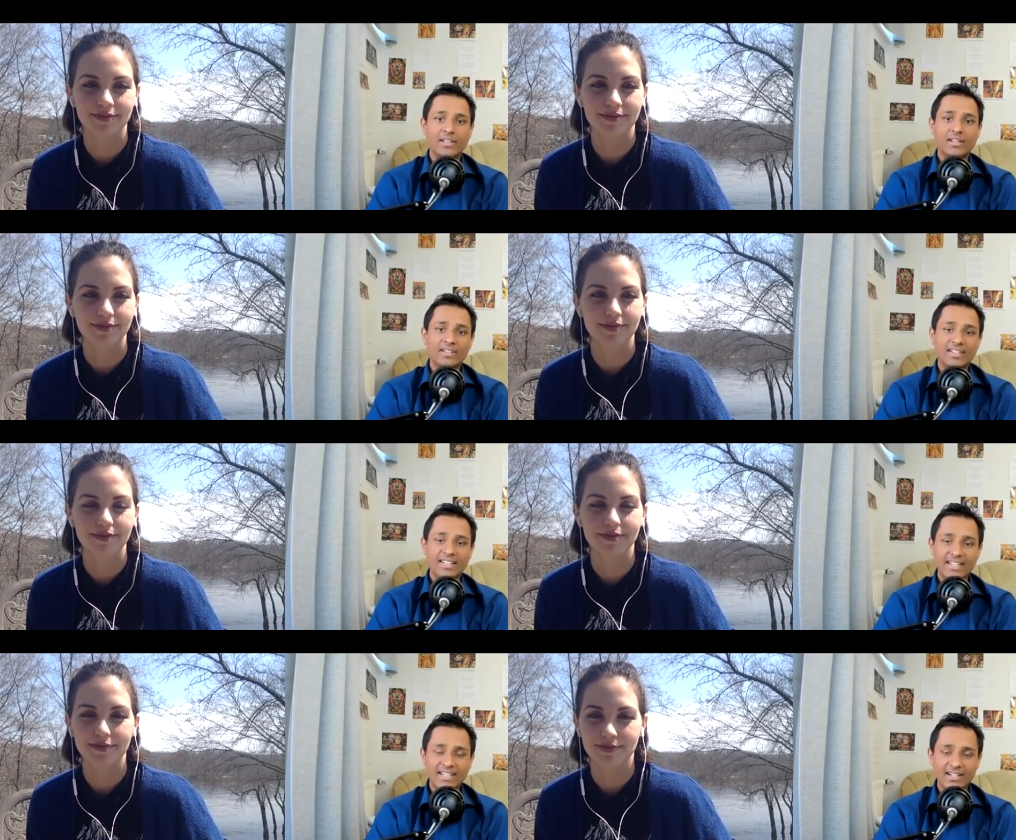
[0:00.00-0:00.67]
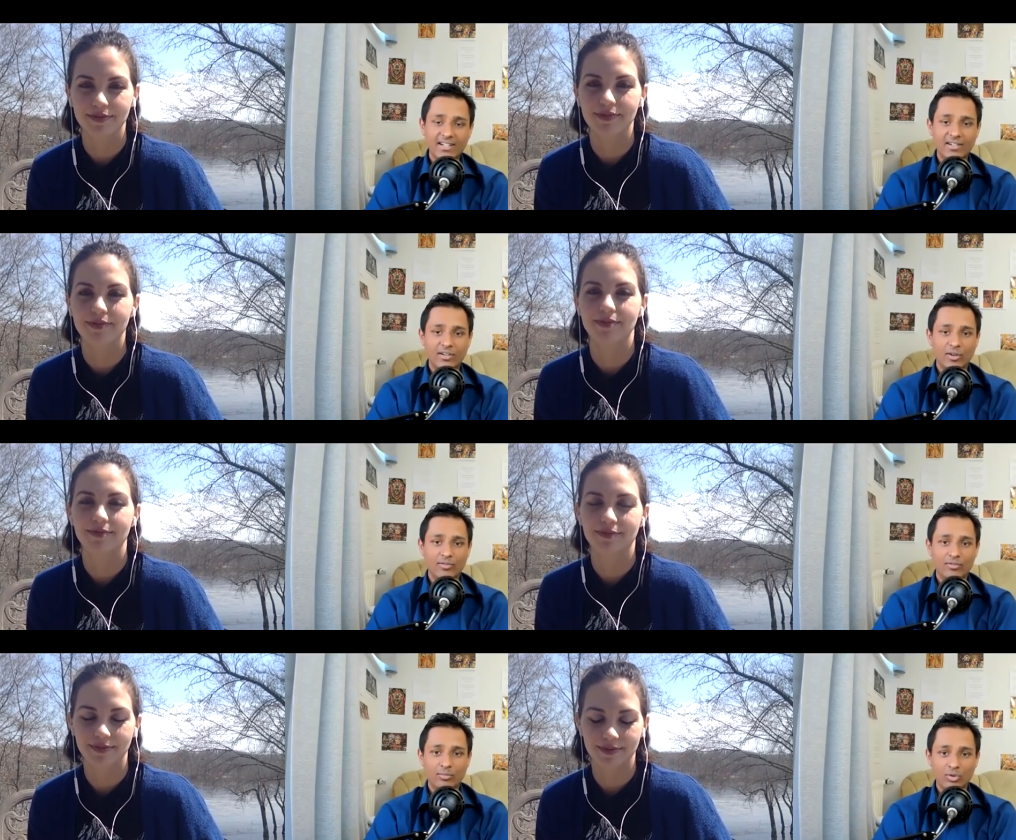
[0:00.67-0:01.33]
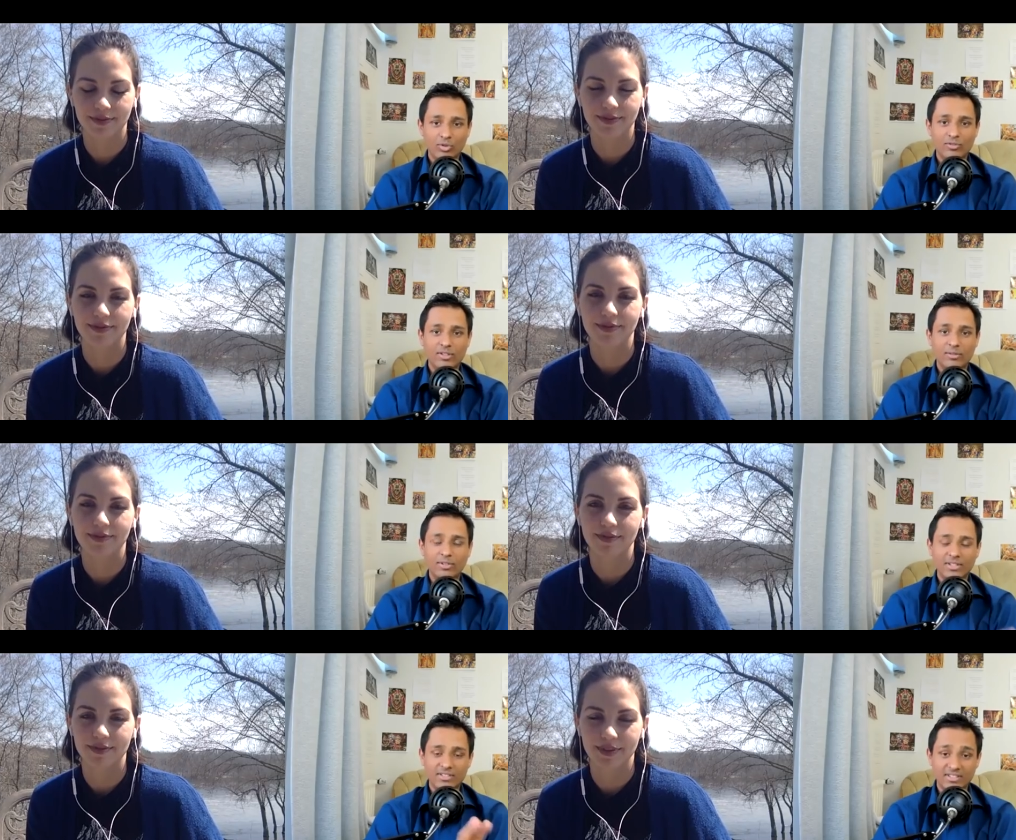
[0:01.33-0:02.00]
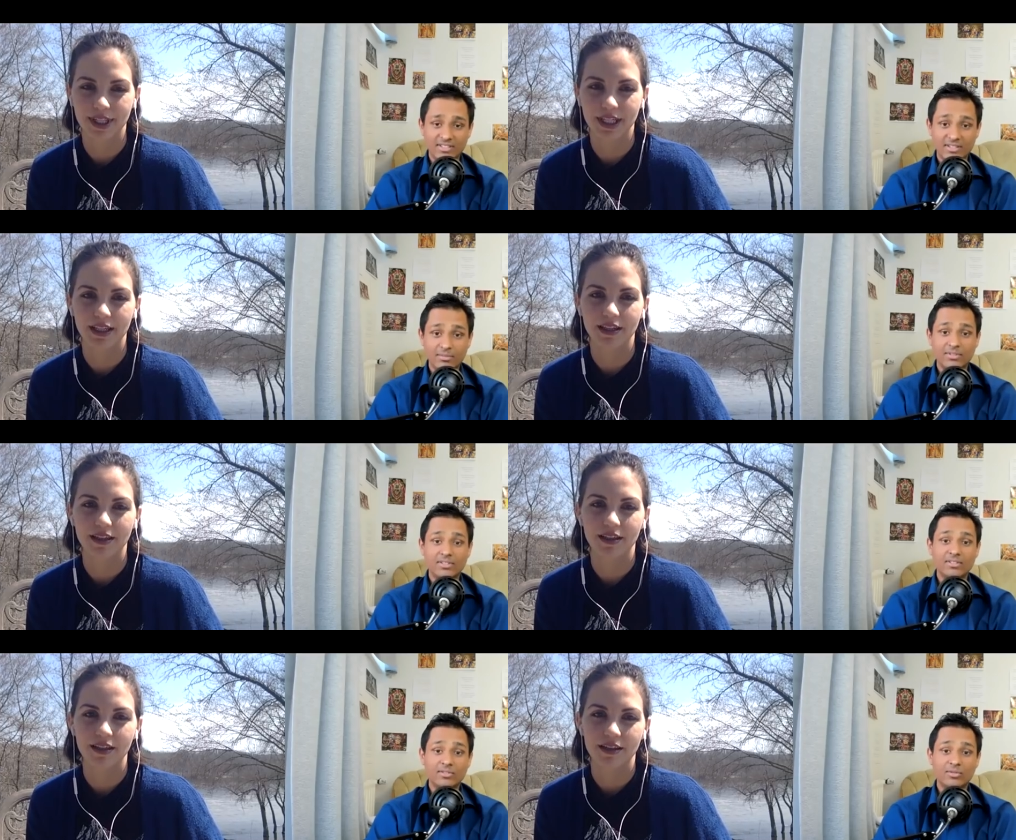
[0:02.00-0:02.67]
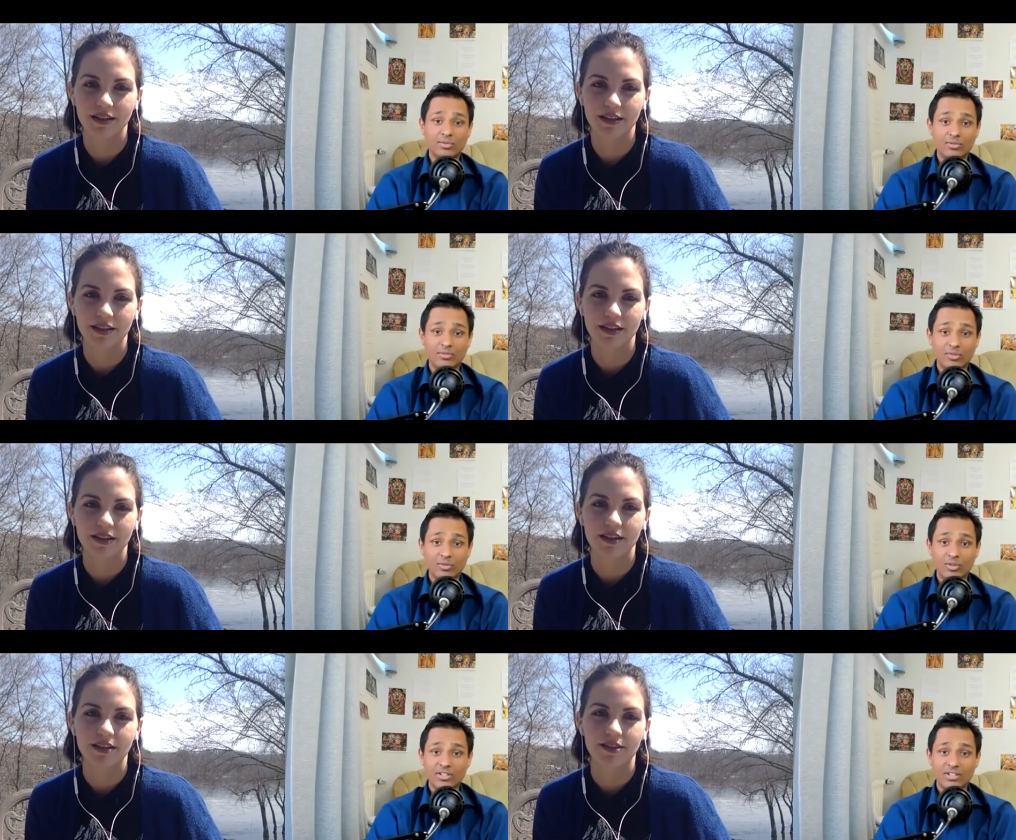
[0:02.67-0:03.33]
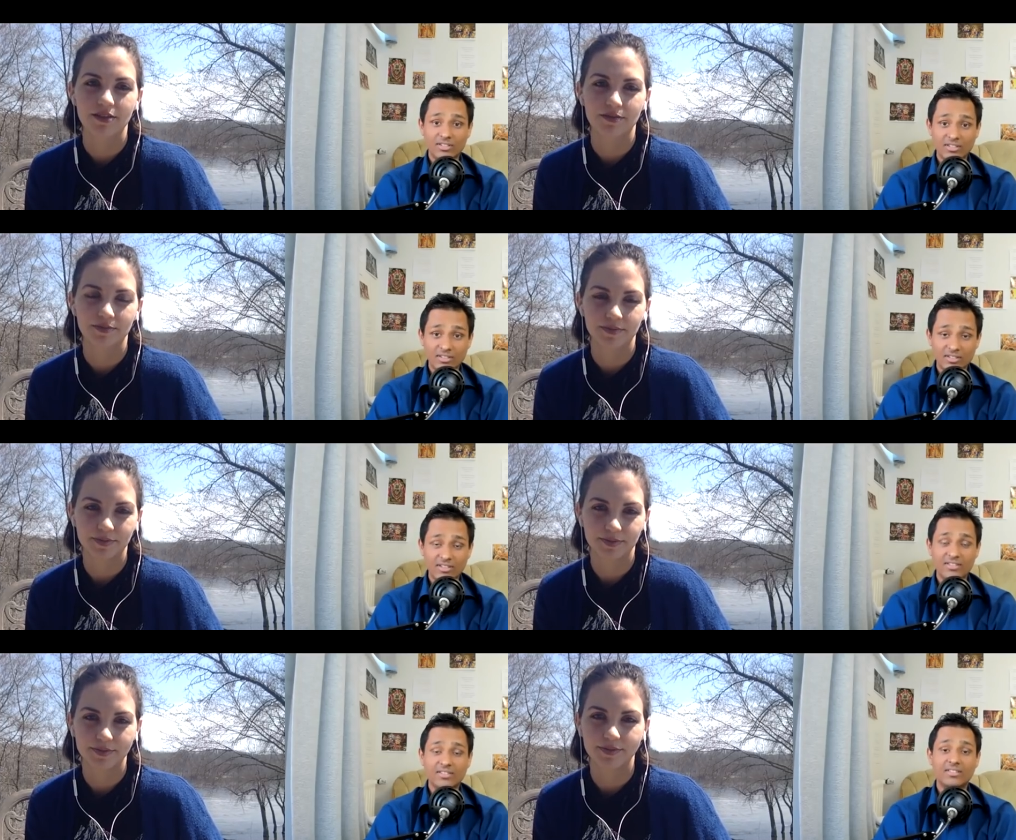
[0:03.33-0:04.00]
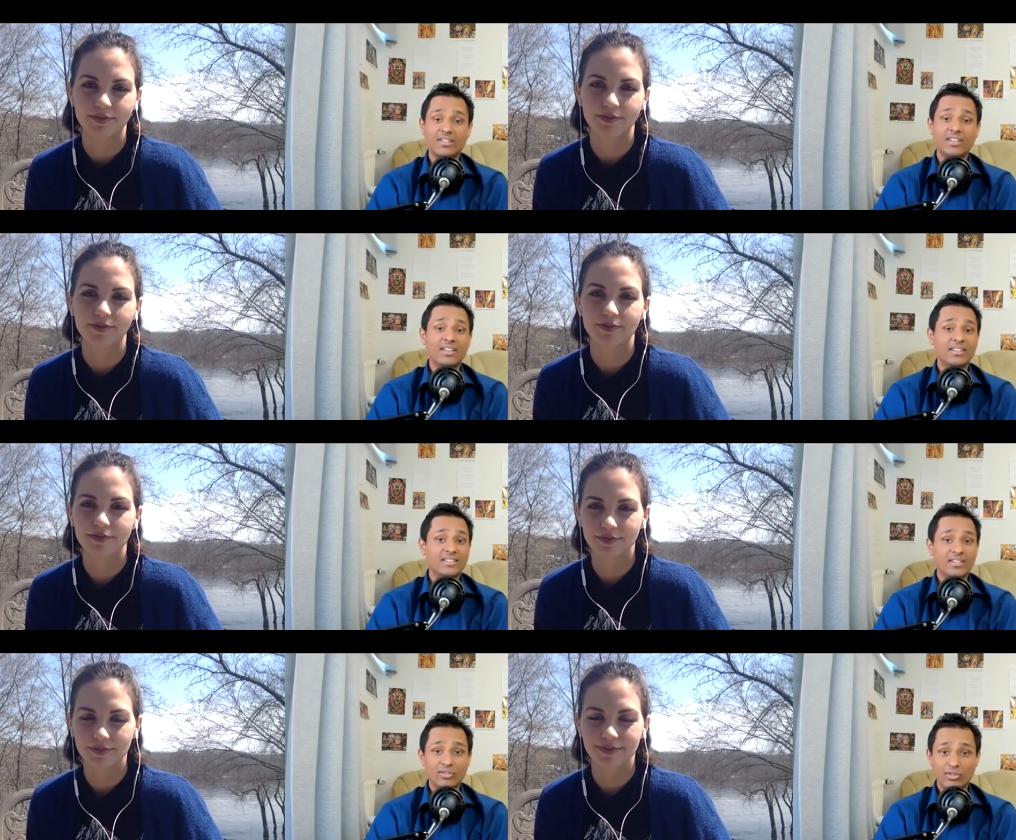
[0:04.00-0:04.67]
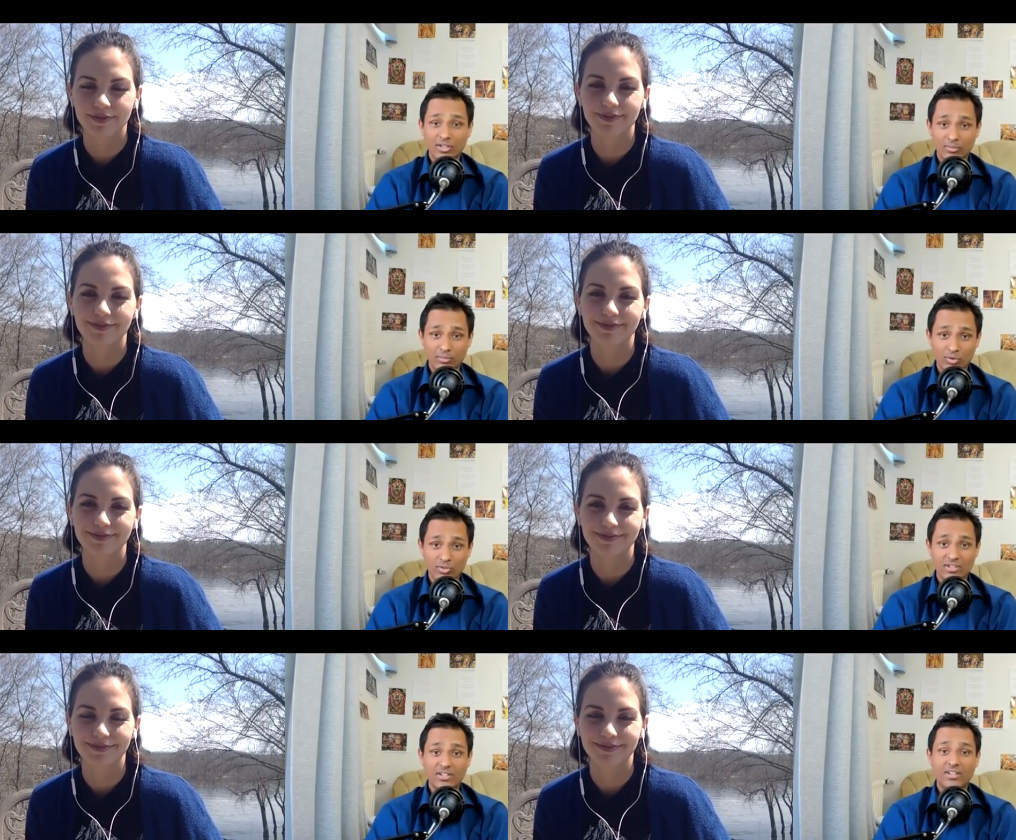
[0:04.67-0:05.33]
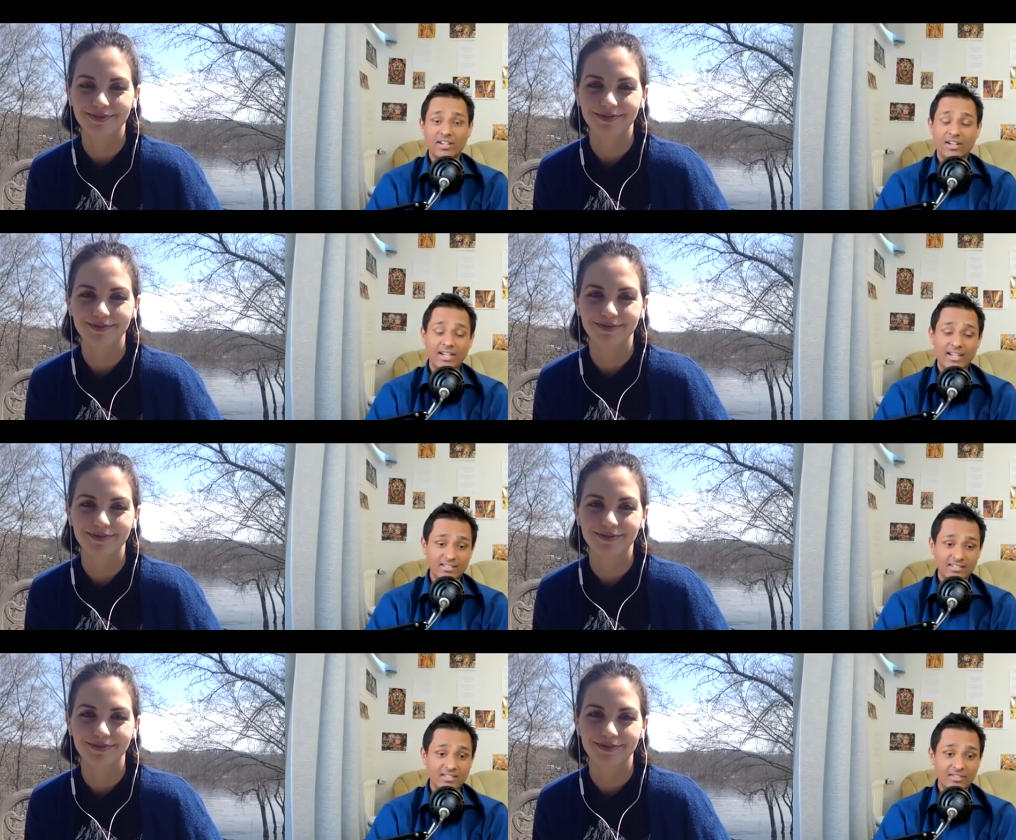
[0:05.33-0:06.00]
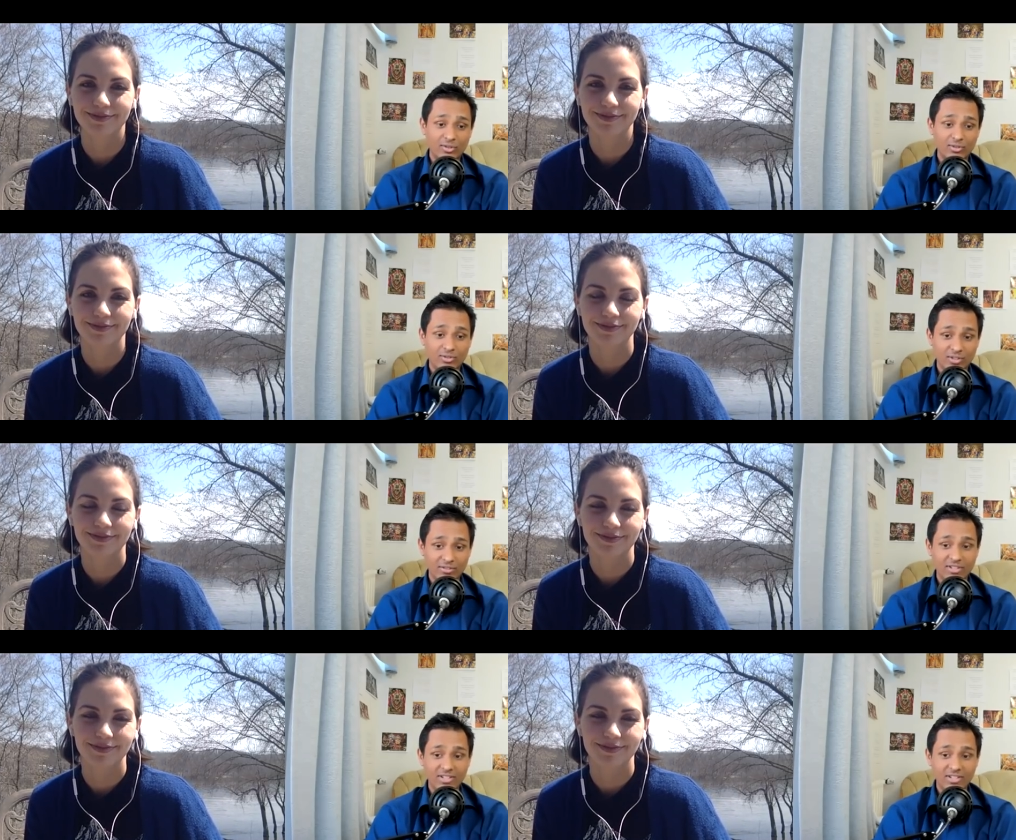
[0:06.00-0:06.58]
Speaker 1: link of both of them in the description. So if you want a consultation, then you can approach her. And she's also giving